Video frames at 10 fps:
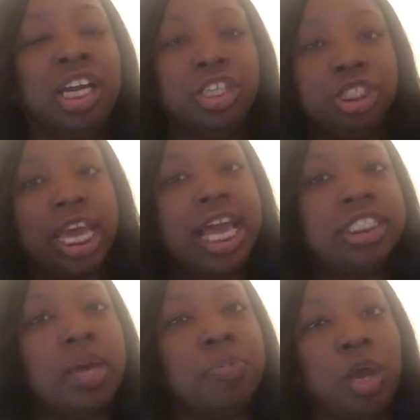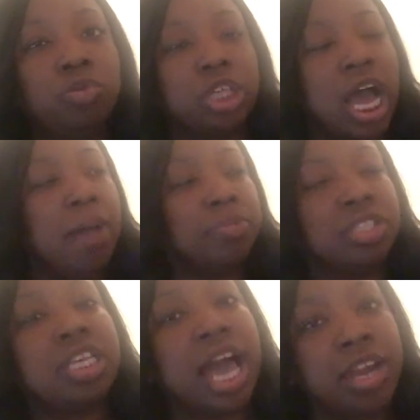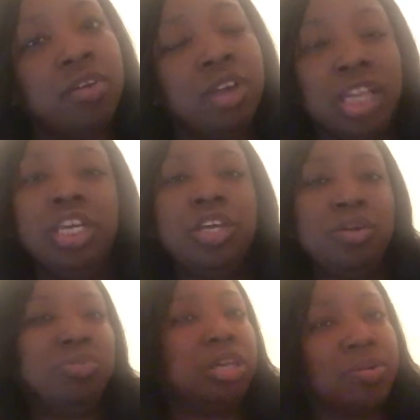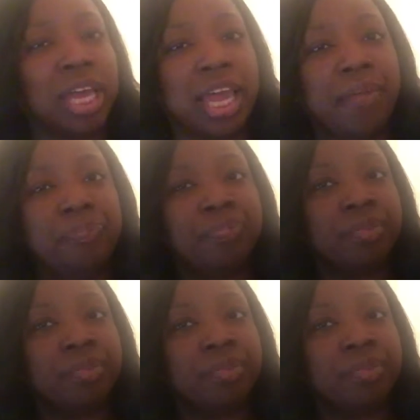jazz up your job title, then you do that.